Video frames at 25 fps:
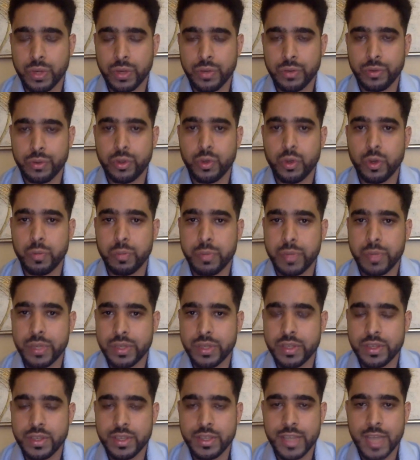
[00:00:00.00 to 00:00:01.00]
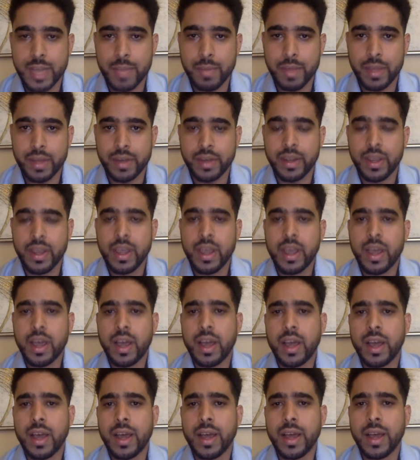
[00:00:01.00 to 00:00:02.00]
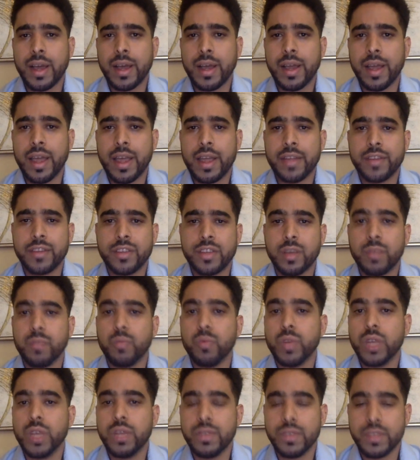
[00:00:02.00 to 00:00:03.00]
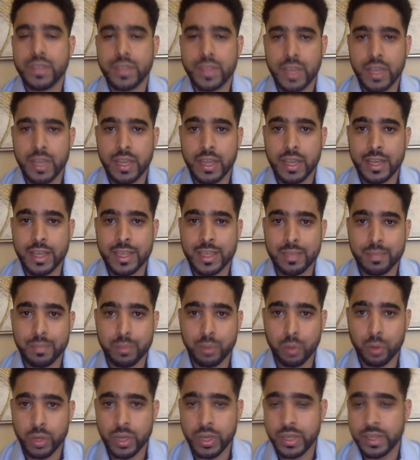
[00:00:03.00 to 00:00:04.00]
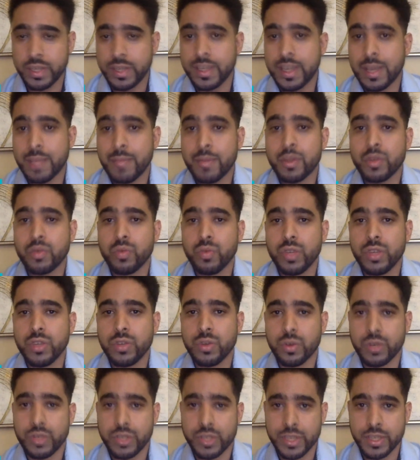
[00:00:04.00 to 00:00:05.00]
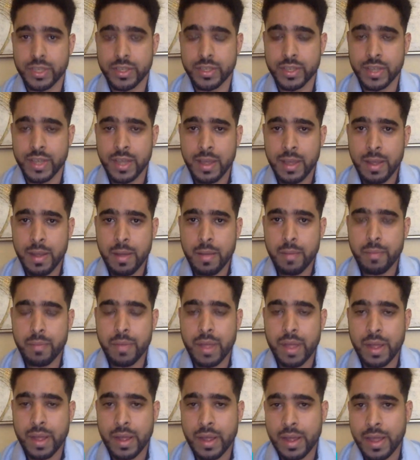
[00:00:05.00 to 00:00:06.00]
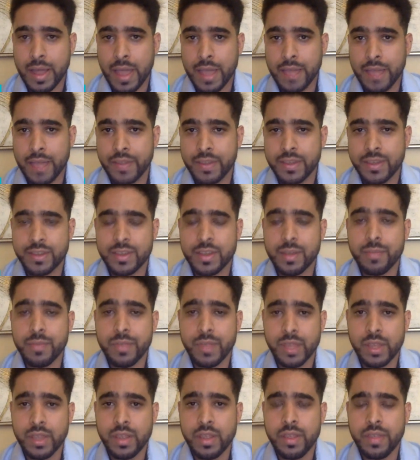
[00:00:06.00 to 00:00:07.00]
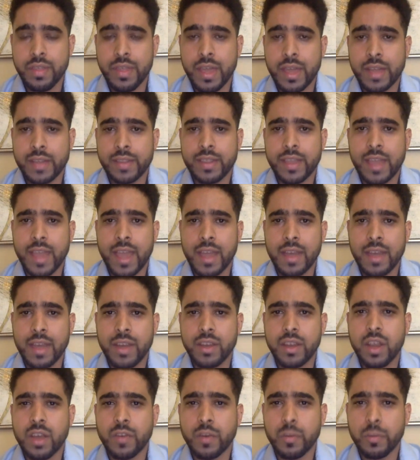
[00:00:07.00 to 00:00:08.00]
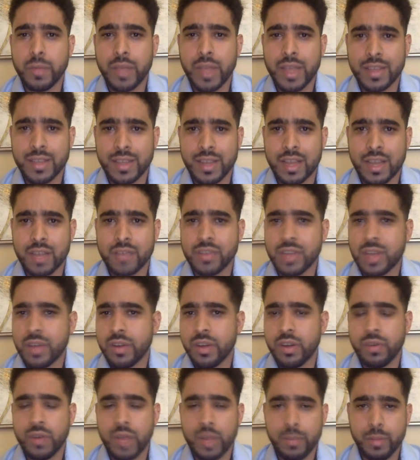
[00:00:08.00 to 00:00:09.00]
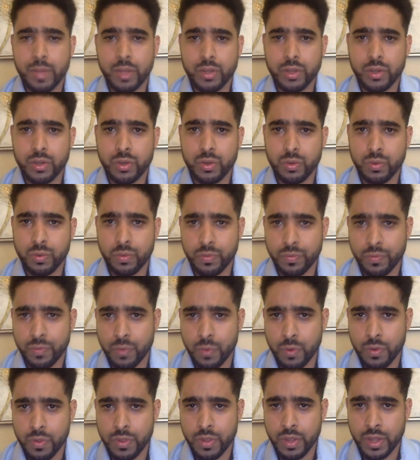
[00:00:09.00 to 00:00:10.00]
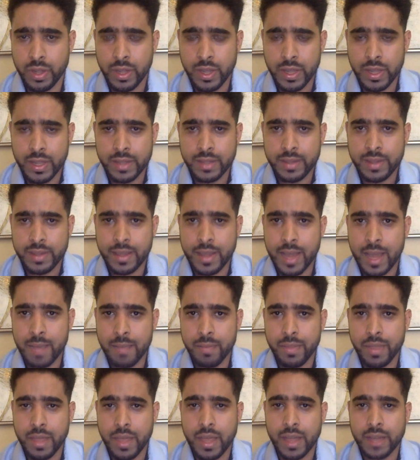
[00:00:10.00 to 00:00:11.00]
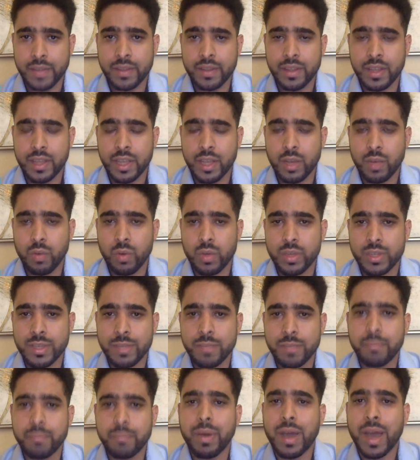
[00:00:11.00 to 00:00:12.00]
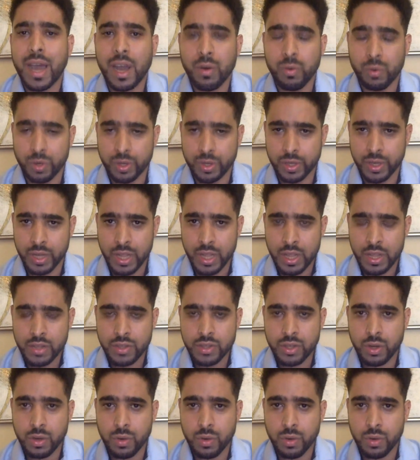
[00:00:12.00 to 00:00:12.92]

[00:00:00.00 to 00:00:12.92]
to doing business in Yemen, and some would even say exploiting Yemen's resources. And this is something that the Hadi government has allowed Saudi Arabia to do for the time that it was in power.